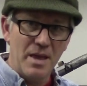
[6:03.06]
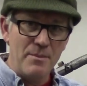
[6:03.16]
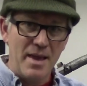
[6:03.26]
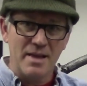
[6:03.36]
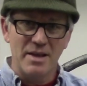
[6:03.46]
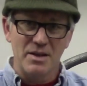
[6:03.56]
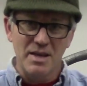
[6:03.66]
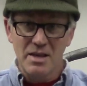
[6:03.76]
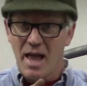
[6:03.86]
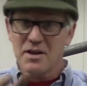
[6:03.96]
they make,
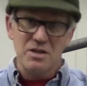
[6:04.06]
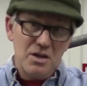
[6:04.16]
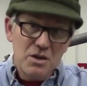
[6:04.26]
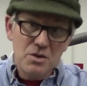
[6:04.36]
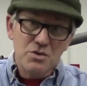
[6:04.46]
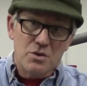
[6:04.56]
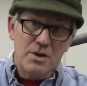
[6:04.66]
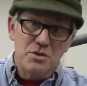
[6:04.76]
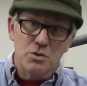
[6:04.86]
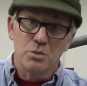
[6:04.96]
you could use a
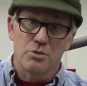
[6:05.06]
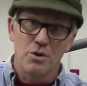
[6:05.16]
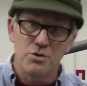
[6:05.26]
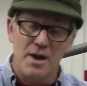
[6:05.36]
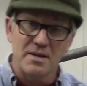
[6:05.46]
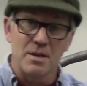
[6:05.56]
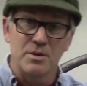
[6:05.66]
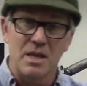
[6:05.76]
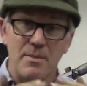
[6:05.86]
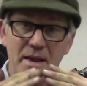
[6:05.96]
grade school protractor,
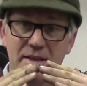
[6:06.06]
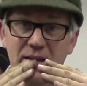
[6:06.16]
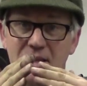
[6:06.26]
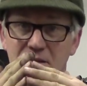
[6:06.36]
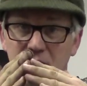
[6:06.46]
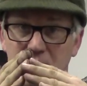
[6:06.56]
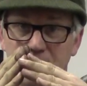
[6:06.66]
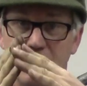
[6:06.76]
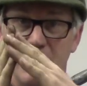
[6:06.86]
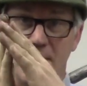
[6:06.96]
but they make like these
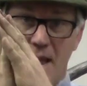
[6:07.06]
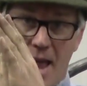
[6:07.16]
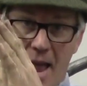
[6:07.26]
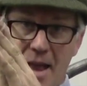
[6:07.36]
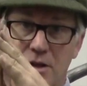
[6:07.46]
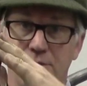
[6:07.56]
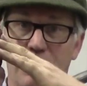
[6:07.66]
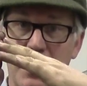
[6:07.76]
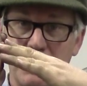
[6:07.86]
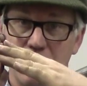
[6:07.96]
little angle
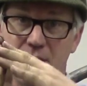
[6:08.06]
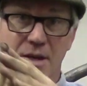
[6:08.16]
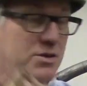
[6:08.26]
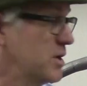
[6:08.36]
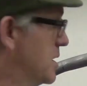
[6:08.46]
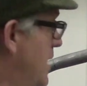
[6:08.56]
finder things. You could